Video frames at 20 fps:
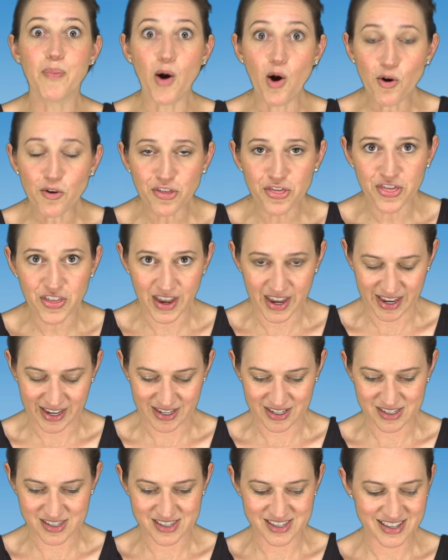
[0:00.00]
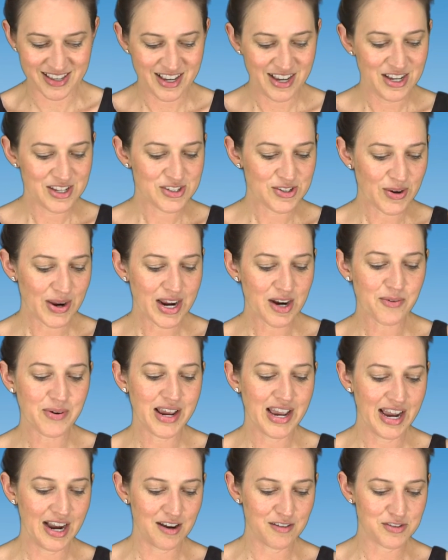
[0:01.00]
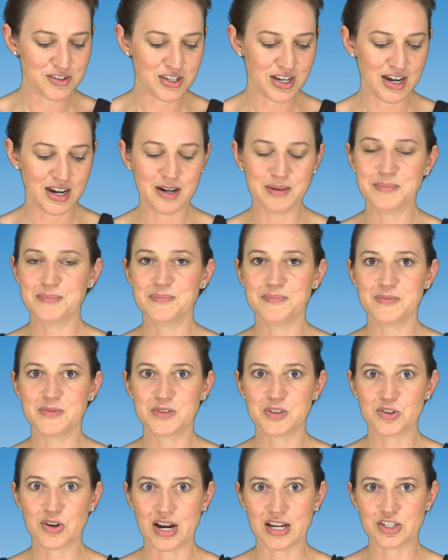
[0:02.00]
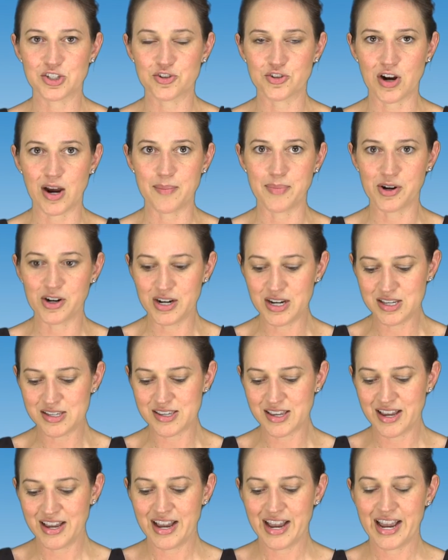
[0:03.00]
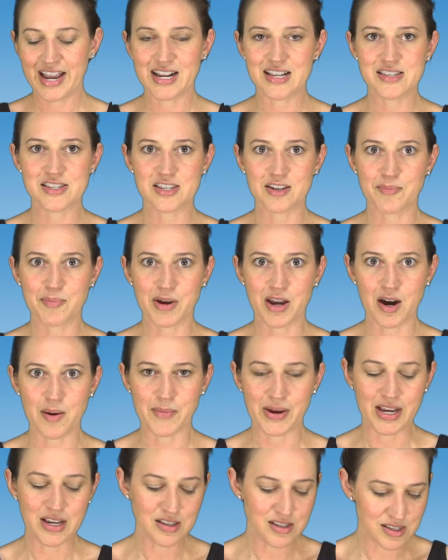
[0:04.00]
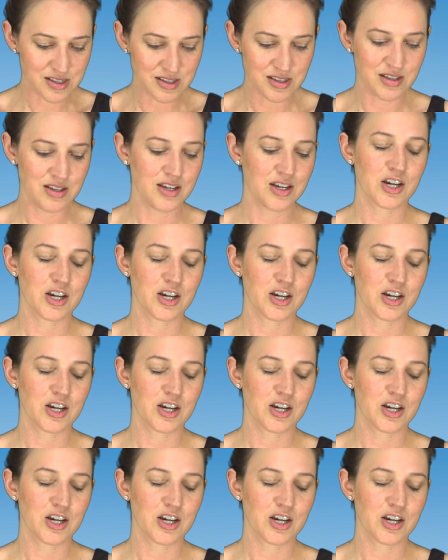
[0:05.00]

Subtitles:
both things. So here we have some dried strawberries and some gummies.